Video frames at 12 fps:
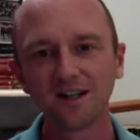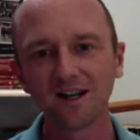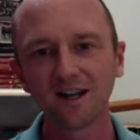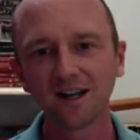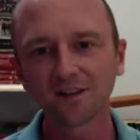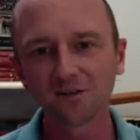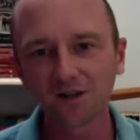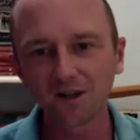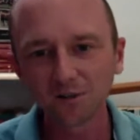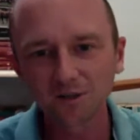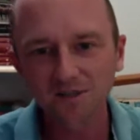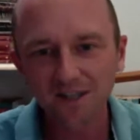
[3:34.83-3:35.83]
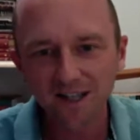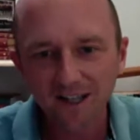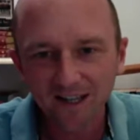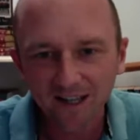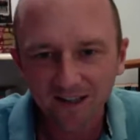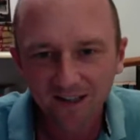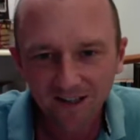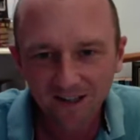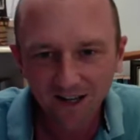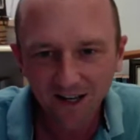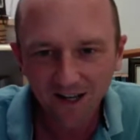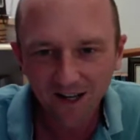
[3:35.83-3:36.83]
The Farquhars are here.
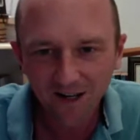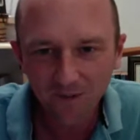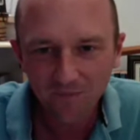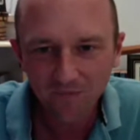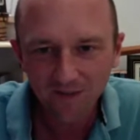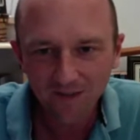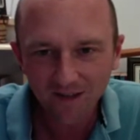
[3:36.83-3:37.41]
And